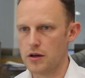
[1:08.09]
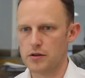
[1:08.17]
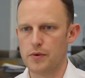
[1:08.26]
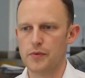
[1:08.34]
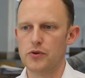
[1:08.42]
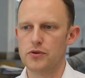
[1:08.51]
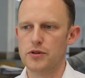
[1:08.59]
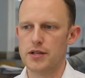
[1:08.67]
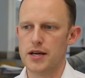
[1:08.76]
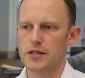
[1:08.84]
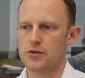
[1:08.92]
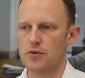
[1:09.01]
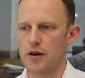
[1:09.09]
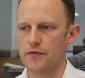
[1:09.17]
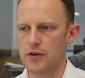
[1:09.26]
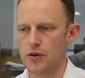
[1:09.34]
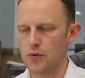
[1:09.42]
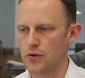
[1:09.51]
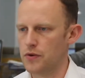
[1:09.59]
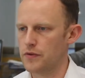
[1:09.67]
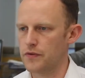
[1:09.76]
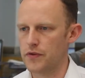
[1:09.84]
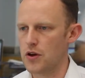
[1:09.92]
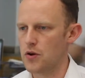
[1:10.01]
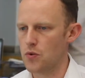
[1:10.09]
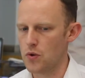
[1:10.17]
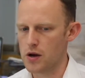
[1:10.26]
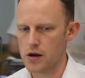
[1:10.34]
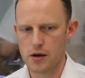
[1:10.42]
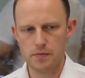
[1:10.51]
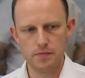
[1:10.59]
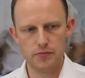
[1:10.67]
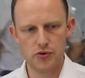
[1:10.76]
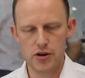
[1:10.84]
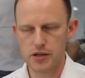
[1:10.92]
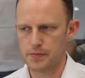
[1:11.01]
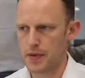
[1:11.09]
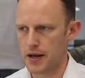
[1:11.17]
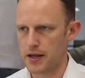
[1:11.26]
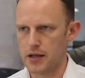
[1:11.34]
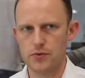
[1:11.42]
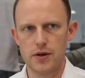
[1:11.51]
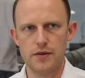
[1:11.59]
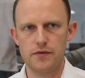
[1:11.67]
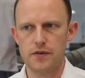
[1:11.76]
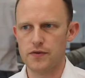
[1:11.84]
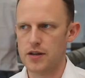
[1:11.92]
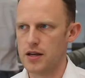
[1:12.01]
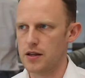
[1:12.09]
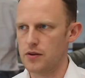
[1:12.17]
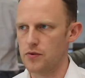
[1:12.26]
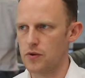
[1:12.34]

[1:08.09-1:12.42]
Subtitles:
So when we looked at Datagraphic, we were one of the few printers back in 2015 that